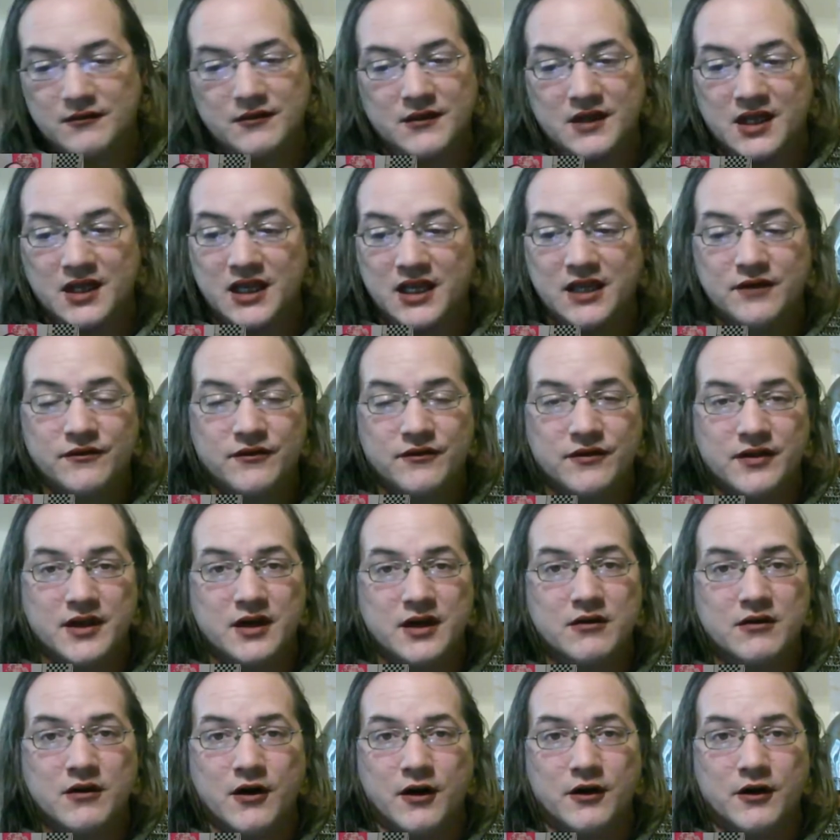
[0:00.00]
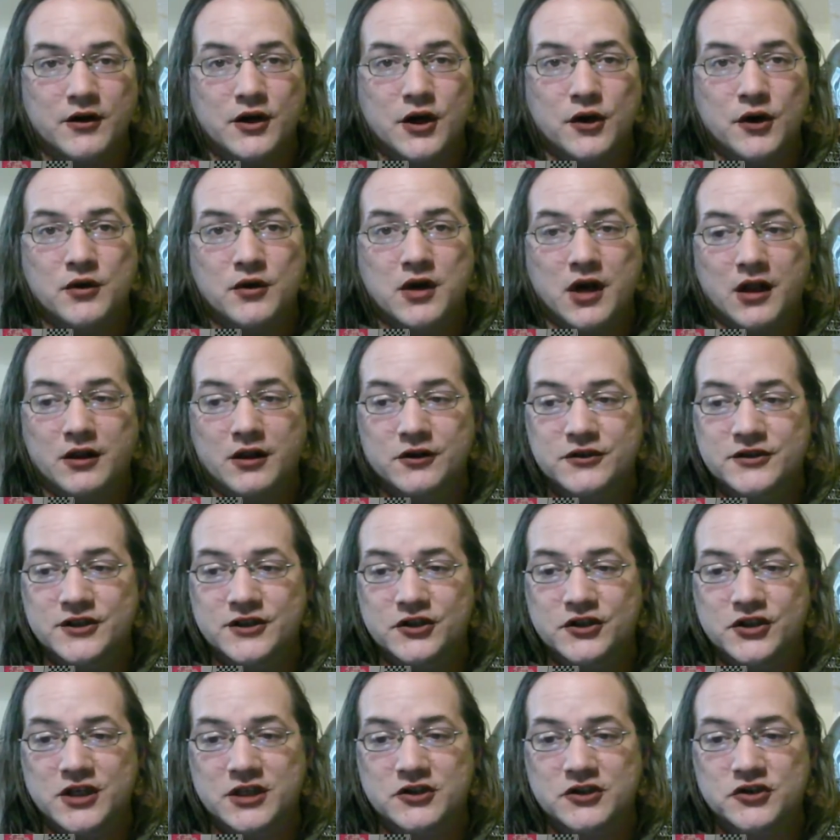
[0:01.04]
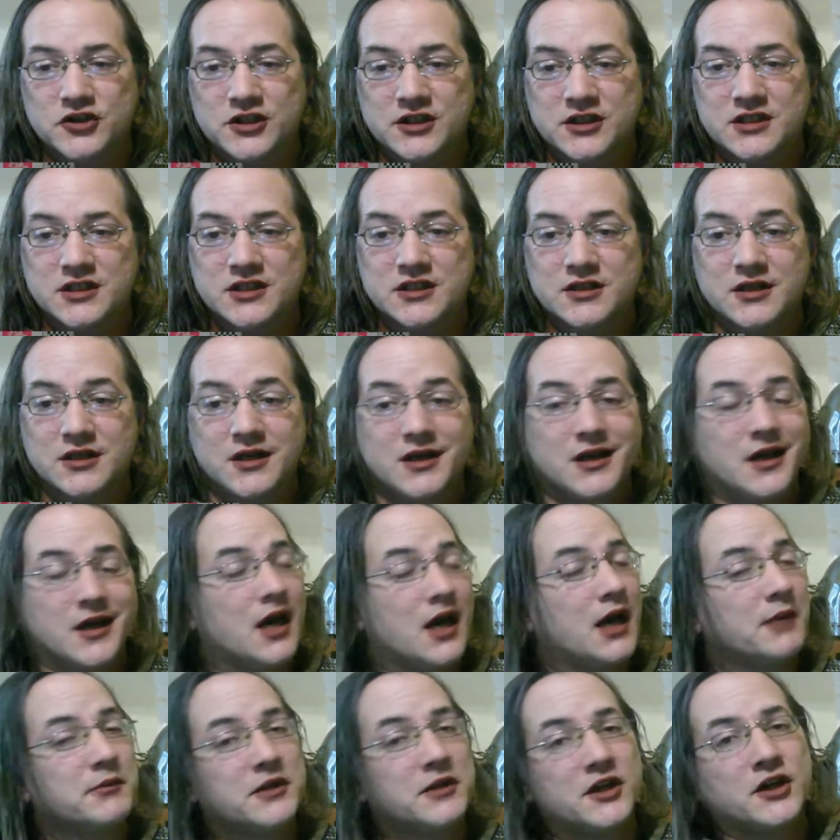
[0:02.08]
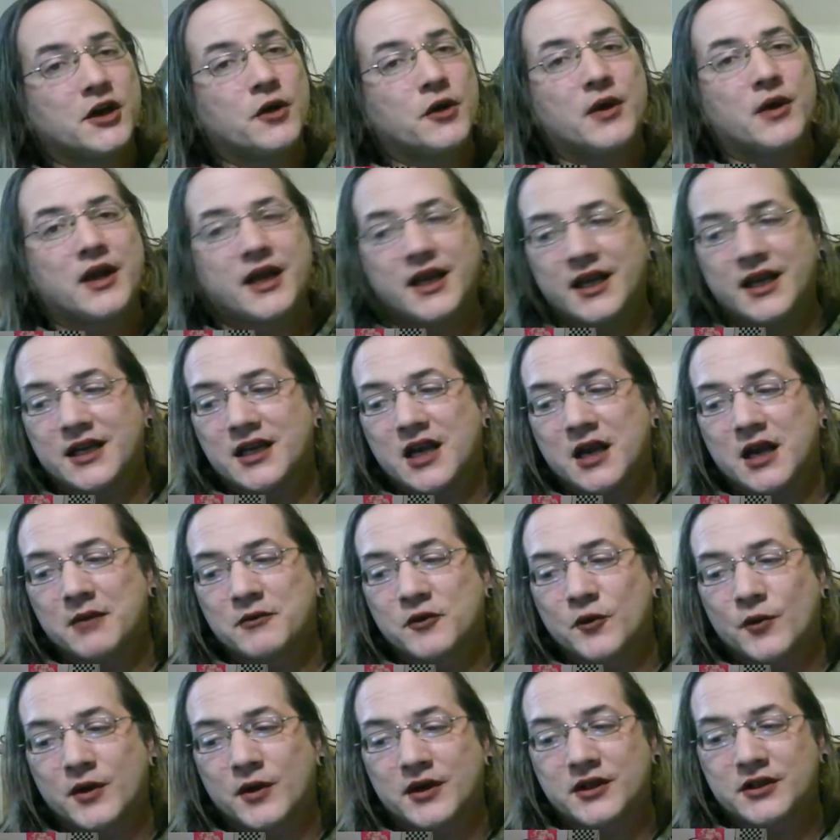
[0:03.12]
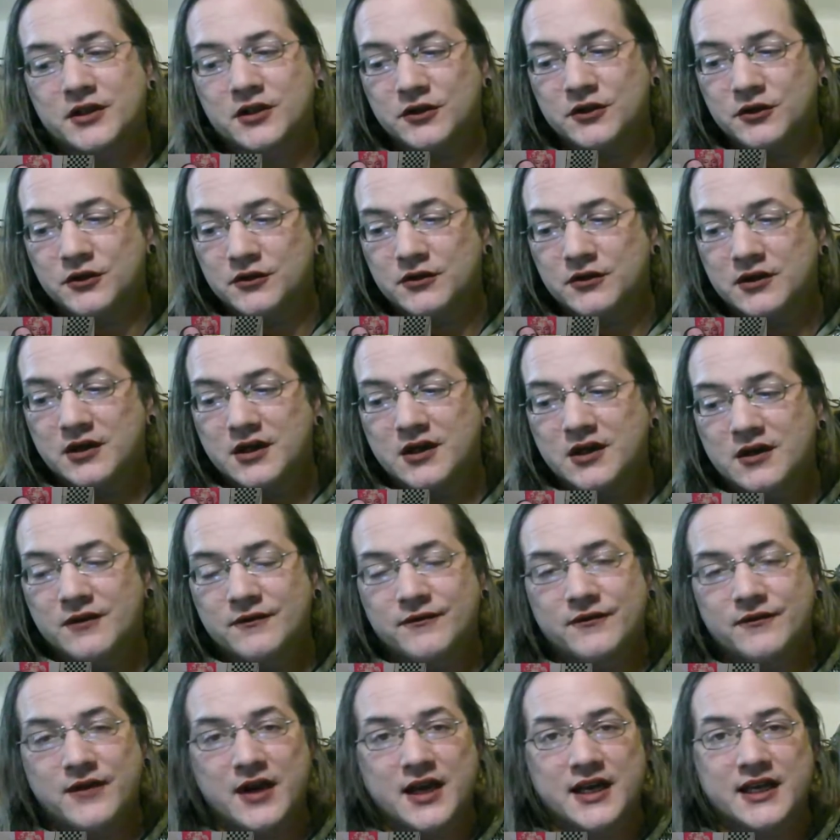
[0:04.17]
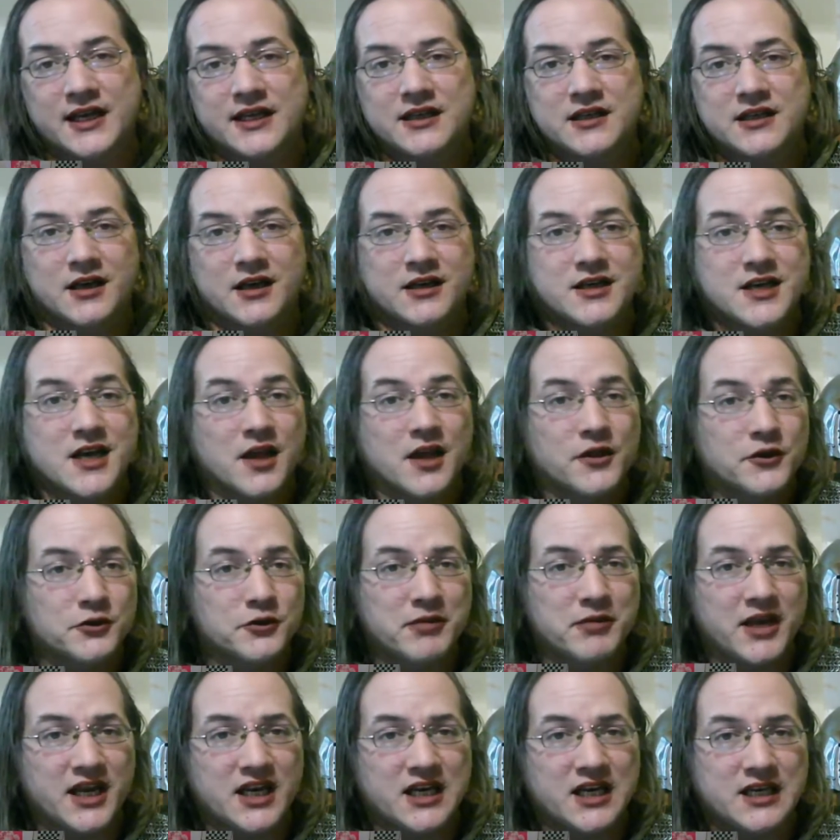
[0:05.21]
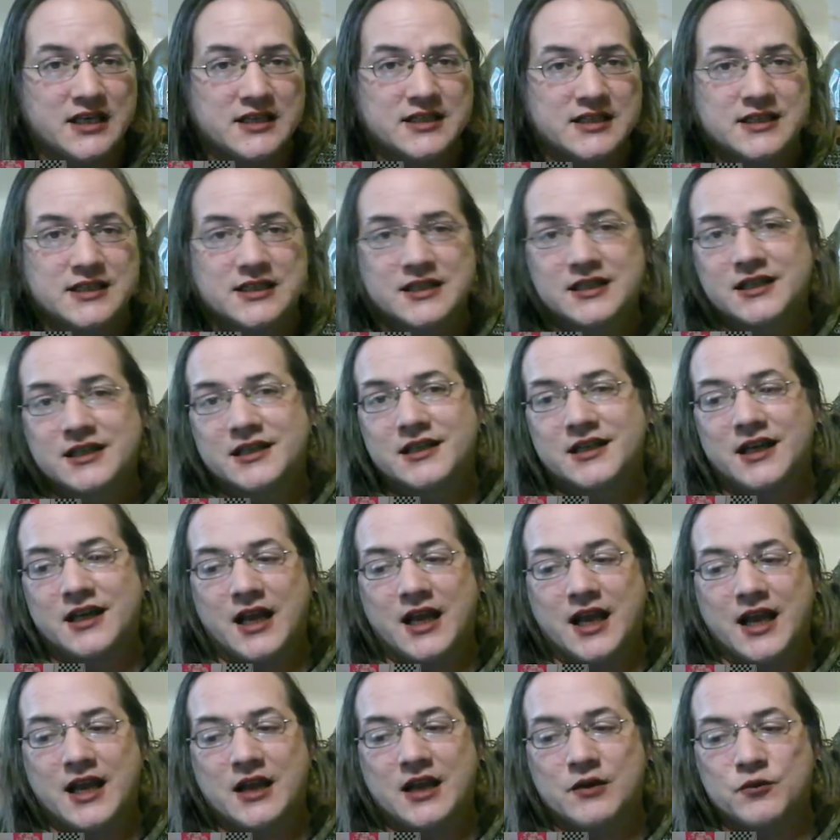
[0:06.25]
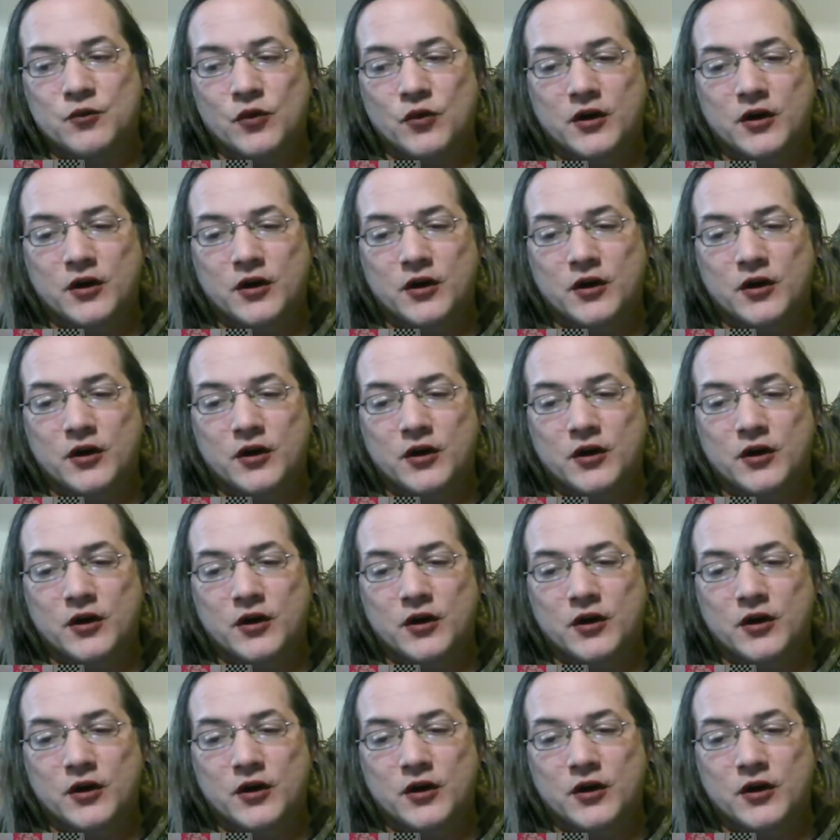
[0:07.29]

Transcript: If there are no color suggestions, I'm going to go ahead. I'm going to find another paint, and we're